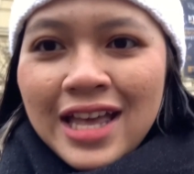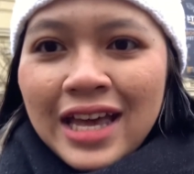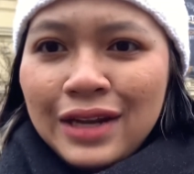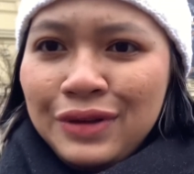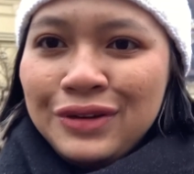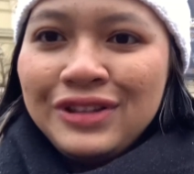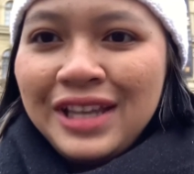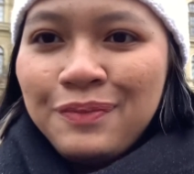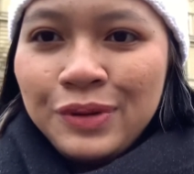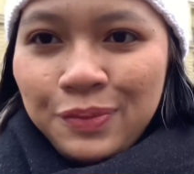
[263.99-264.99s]
and we could
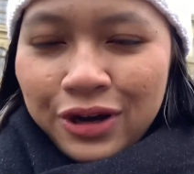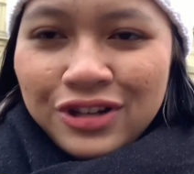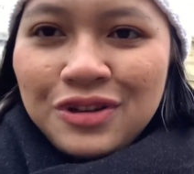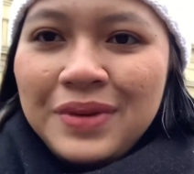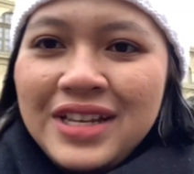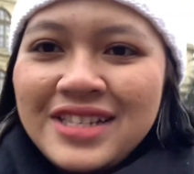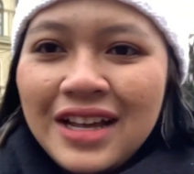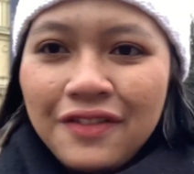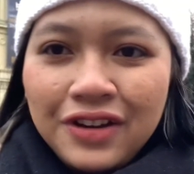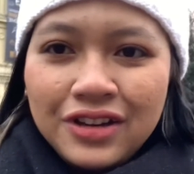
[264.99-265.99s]
like prepare so many
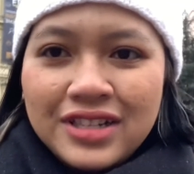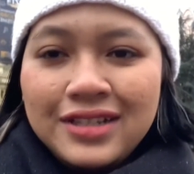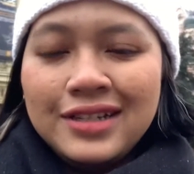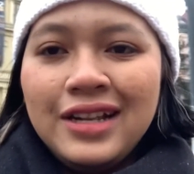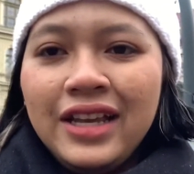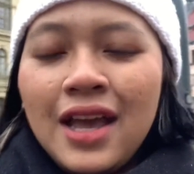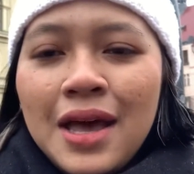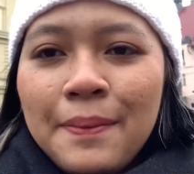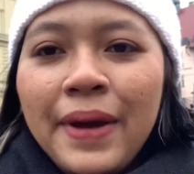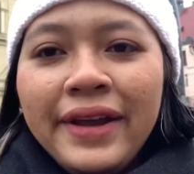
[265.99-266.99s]
stuff here, such as like
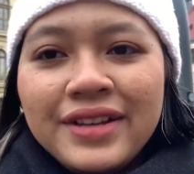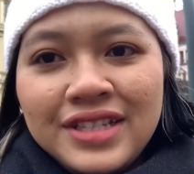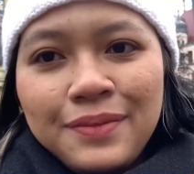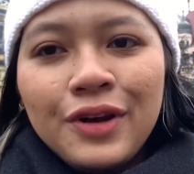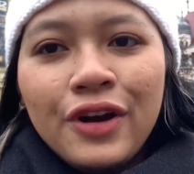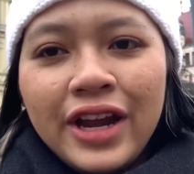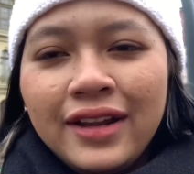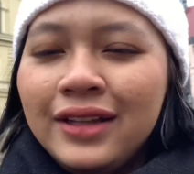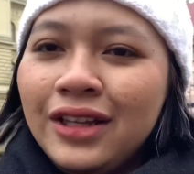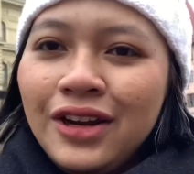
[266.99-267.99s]
buying the SIM card
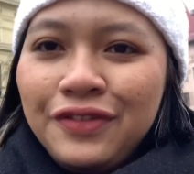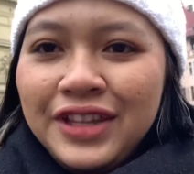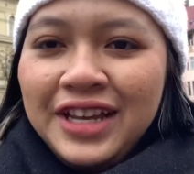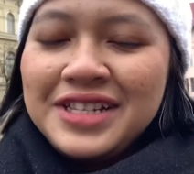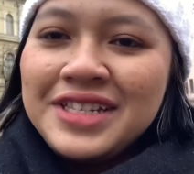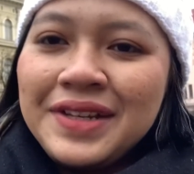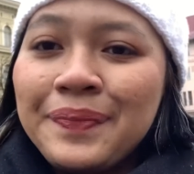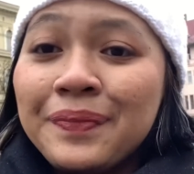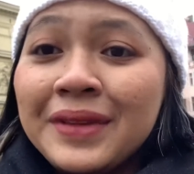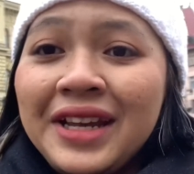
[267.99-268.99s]
and a lot of things.
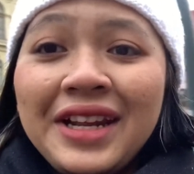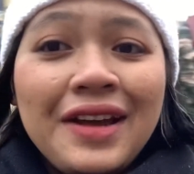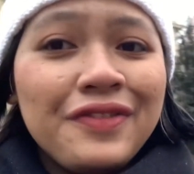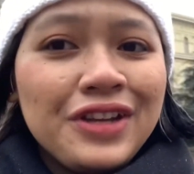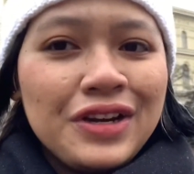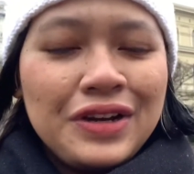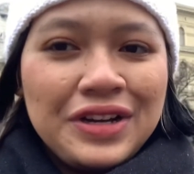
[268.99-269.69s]
And then after